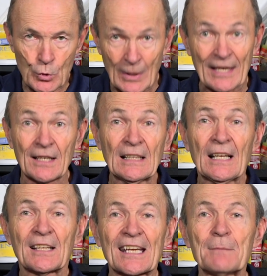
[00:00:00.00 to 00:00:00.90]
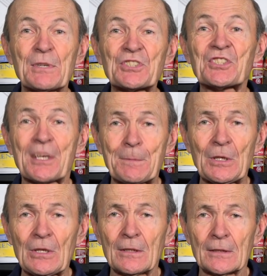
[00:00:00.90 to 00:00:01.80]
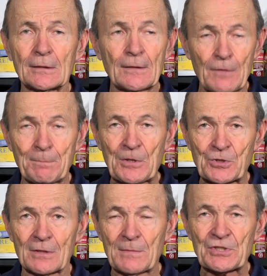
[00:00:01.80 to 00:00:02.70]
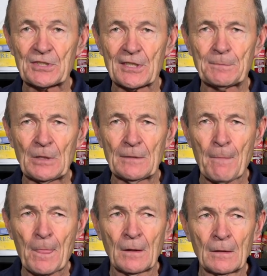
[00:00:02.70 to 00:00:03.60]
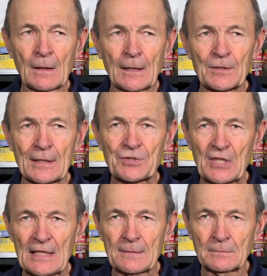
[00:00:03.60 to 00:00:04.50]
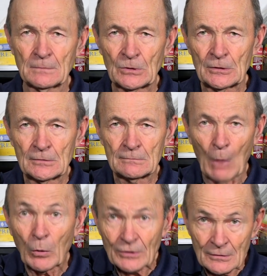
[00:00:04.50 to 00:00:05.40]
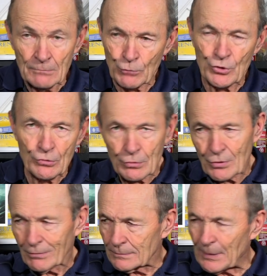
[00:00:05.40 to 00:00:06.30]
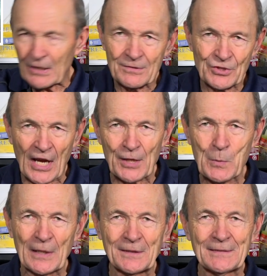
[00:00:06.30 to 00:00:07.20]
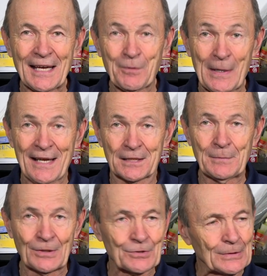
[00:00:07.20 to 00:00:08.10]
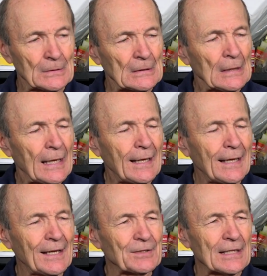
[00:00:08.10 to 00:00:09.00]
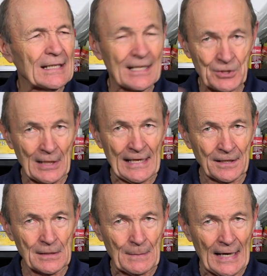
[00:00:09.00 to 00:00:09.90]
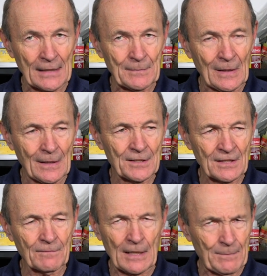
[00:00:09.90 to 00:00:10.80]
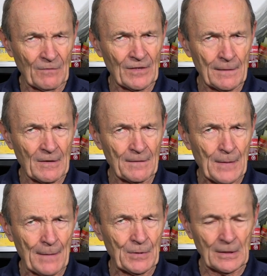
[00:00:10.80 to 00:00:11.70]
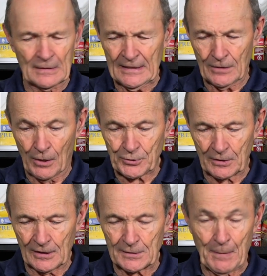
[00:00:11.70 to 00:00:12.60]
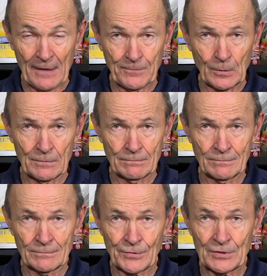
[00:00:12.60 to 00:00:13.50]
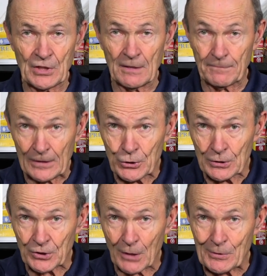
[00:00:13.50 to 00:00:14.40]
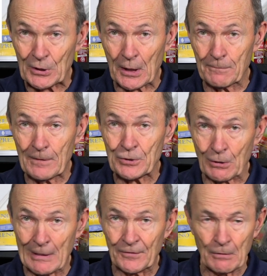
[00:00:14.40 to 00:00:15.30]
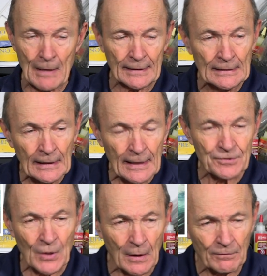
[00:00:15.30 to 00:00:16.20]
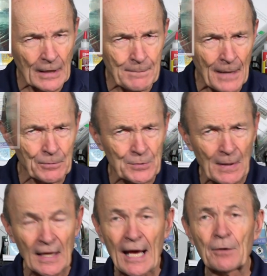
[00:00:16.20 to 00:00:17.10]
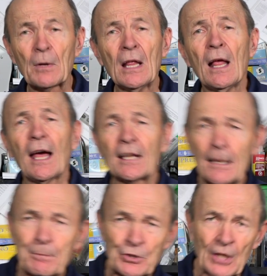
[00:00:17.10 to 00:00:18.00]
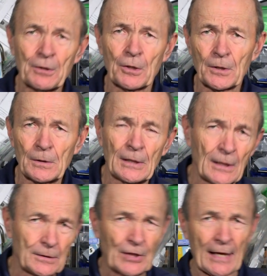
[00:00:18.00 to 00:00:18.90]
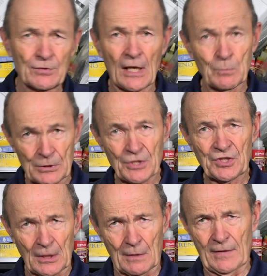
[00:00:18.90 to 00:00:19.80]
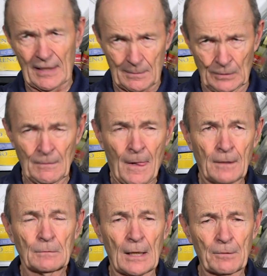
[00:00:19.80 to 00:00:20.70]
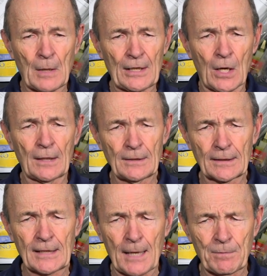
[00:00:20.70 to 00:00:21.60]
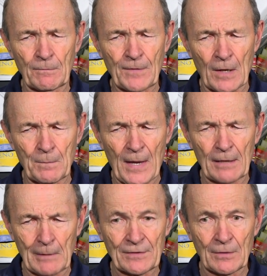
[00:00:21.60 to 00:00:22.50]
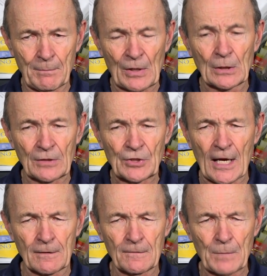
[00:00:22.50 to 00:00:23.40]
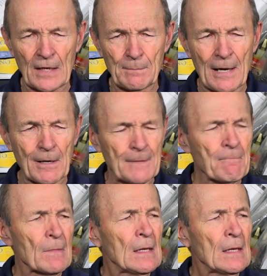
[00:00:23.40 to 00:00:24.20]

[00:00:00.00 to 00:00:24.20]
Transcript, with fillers: like a like a Mississippi. Uh, if you picture a Mississippi, a, a steam boat big side wheeler. Yeah, we had them here too. And uh, it's laying on the bottom there. And it's very, very, very popular. Also a good spot for seeing fish. There's always a lot of fish around the wreck and so on. Very popular spot. And, and that particular uh, dive site, which is still available, right, right on uh, Kempenfelt Bay, right in the middle of the town of uh, Barrie,